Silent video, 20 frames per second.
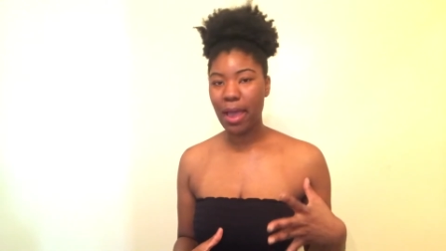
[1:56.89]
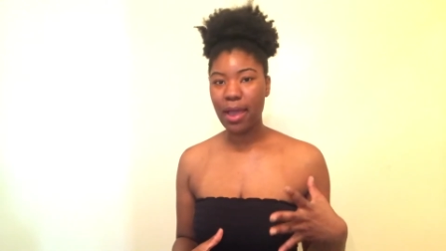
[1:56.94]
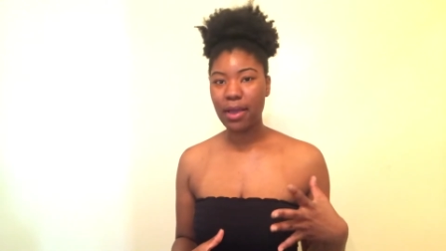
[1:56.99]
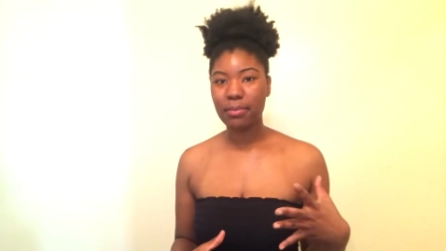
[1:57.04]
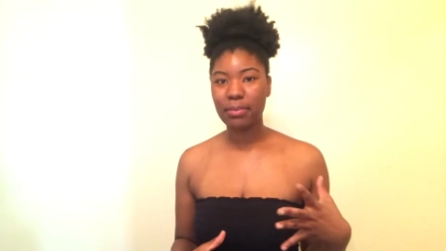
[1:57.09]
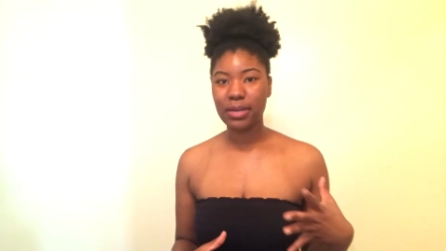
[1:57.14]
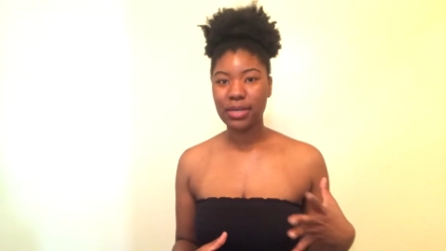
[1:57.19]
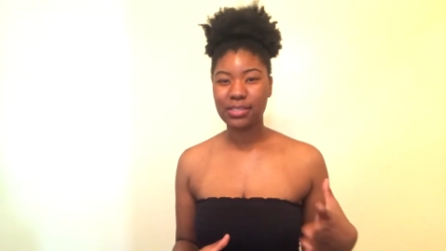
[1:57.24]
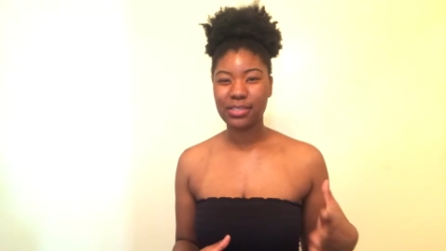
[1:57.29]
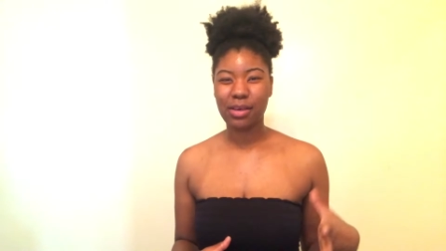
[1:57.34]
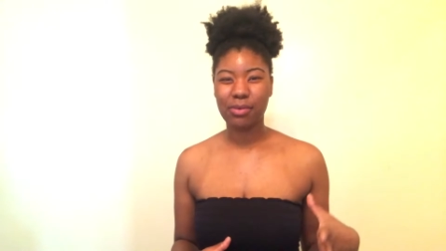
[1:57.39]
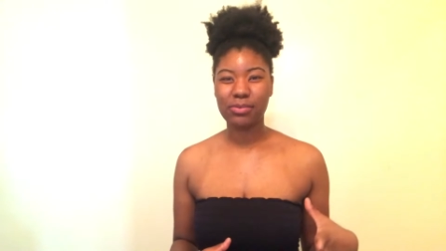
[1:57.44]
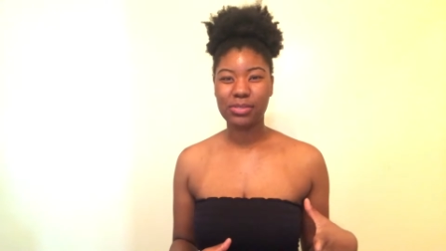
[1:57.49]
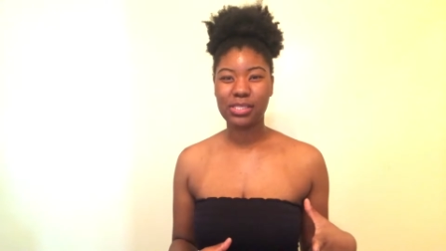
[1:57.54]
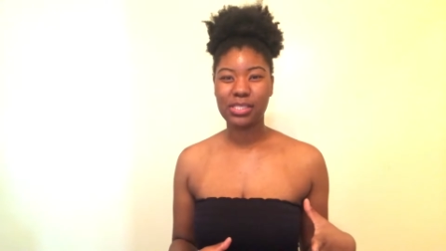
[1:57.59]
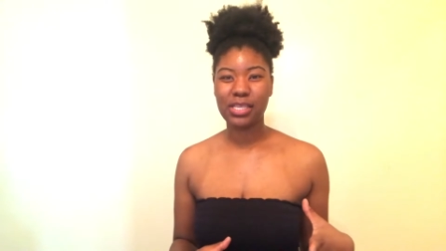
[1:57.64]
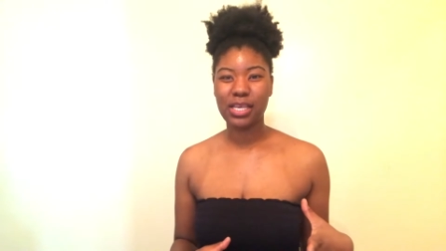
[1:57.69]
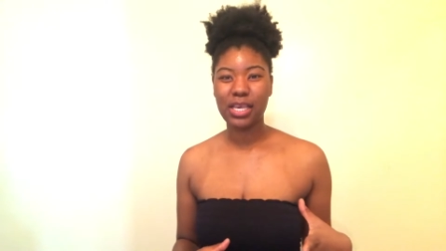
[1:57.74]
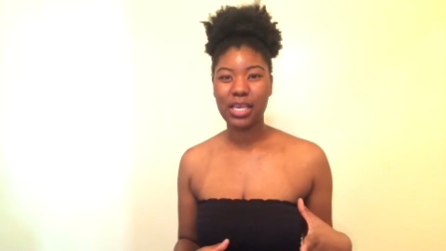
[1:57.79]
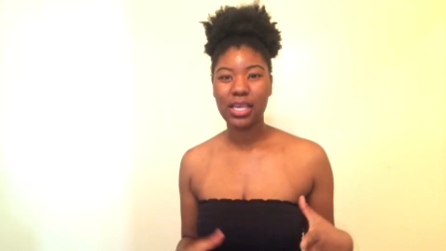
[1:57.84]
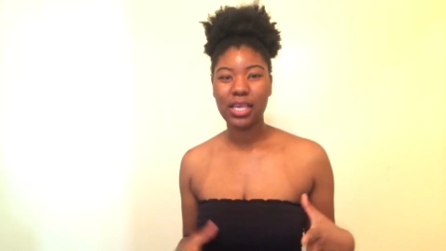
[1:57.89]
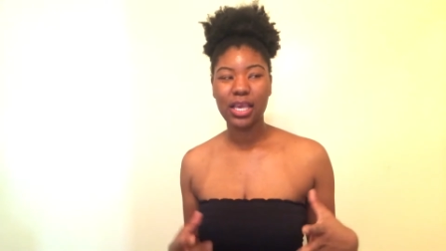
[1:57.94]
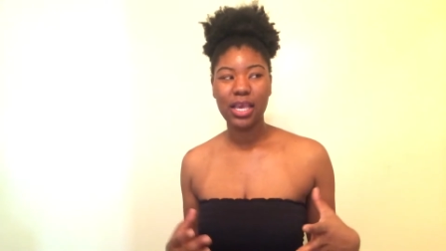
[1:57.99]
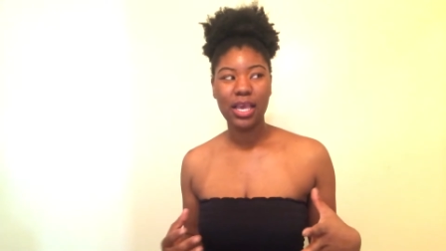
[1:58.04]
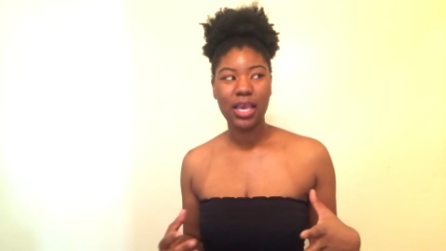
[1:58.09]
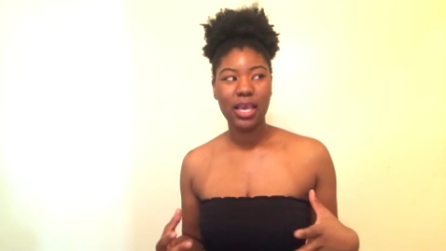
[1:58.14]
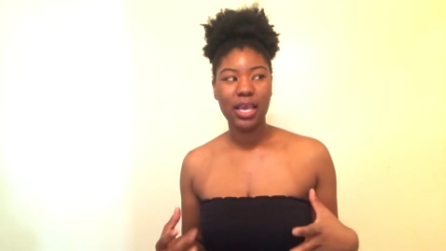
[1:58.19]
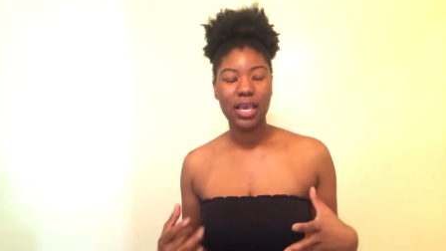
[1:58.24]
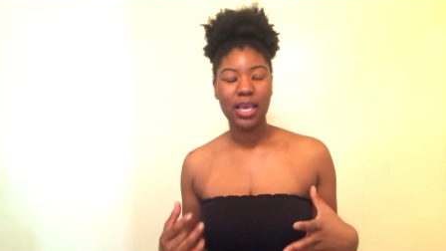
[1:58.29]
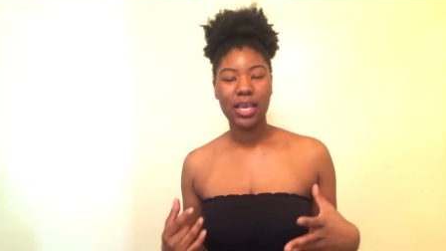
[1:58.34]
because I was sick,
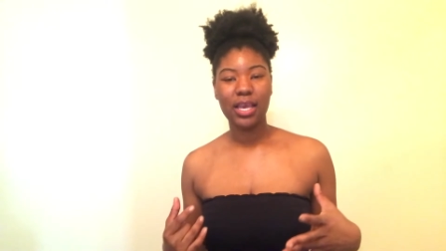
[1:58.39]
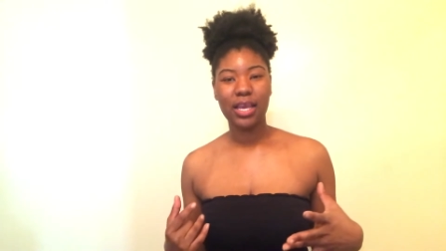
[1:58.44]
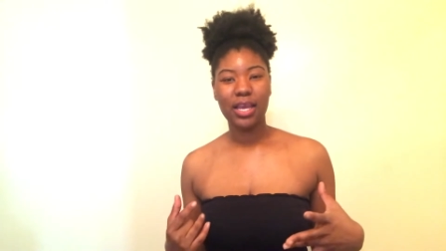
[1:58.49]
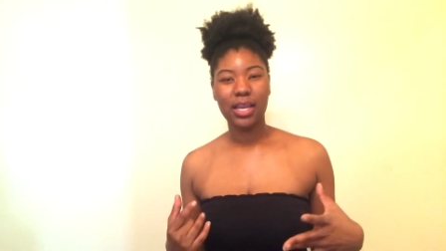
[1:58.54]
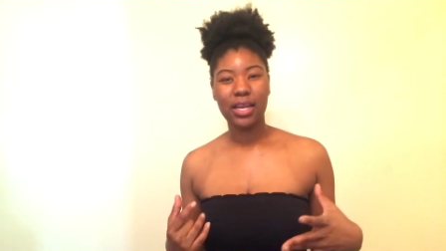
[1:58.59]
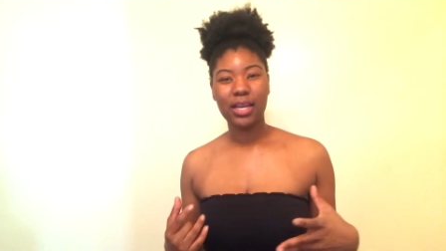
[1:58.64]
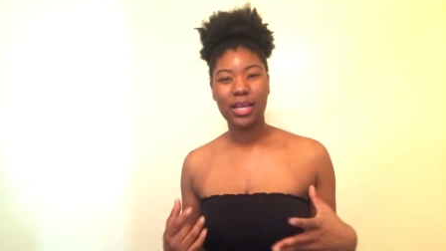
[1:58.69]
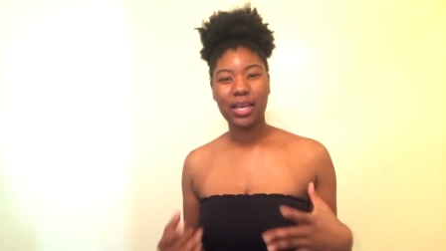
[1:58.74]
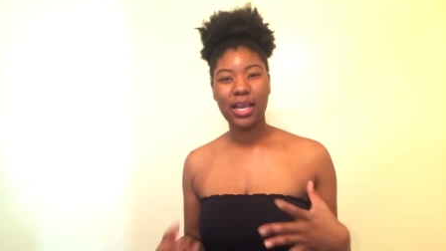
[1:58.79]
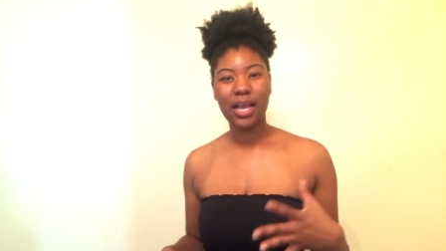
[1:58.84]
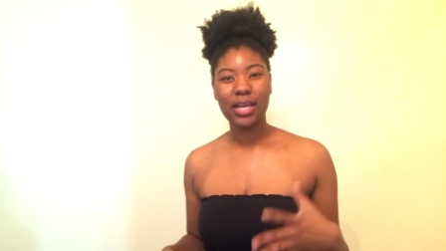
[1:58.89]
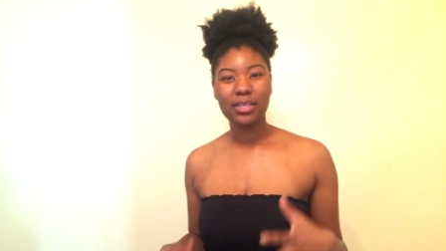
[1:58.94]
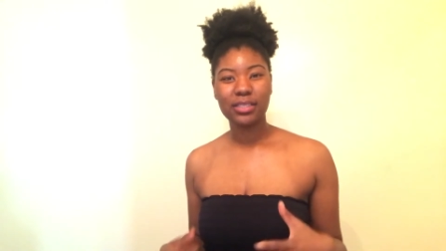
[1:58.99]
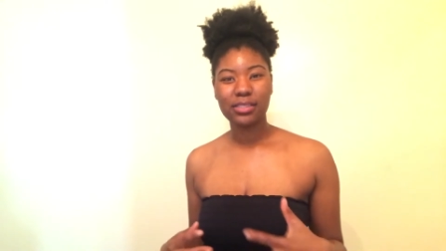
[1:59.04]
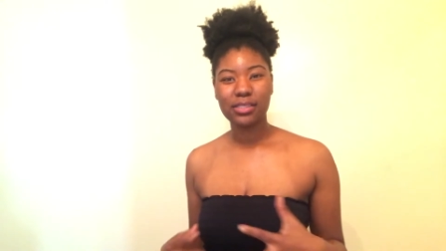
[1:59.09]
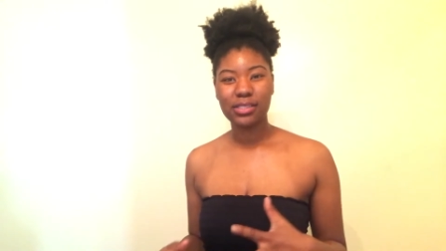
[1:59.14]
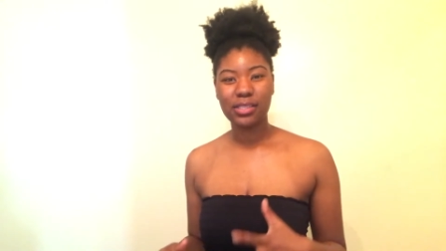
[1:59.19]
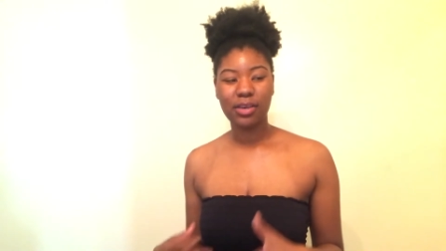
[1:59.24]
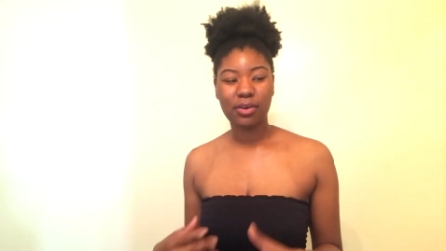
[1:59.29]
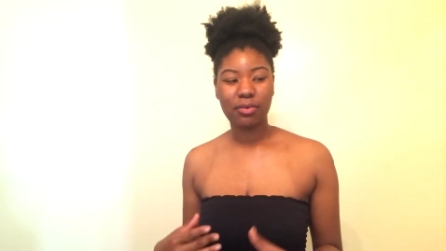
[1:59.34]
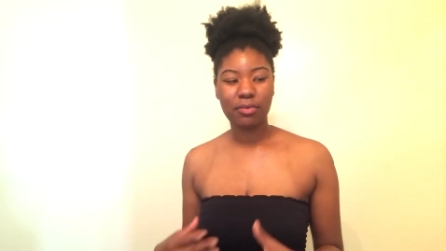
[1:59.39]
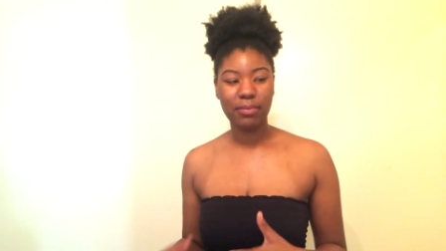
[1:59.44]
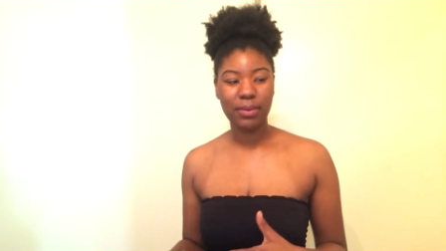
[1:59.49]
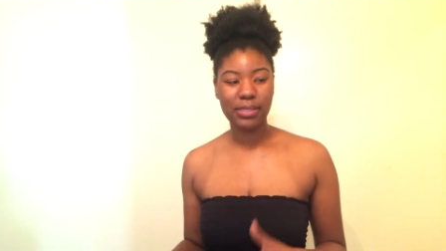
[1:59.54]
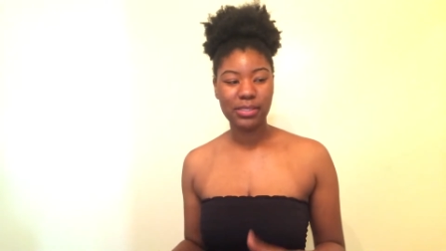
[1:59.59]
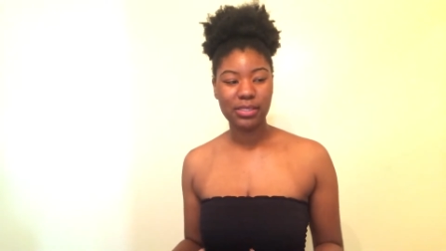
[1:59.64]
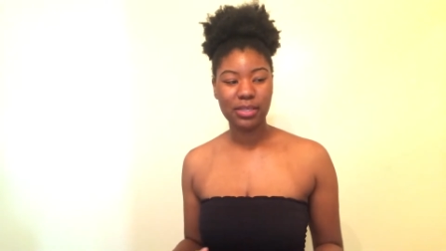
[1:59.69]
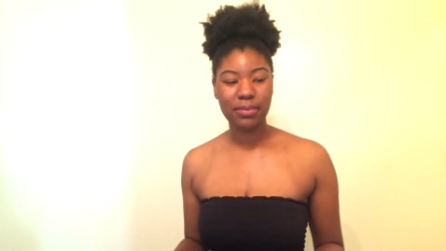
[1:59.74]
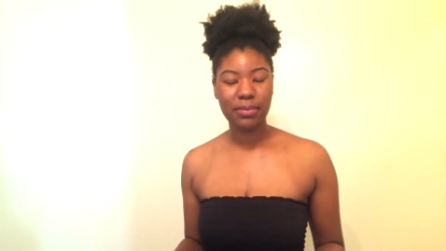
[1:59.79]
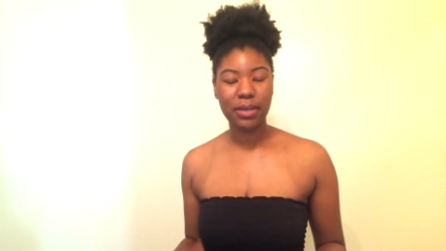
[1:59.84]
and it kind of settled my stomach.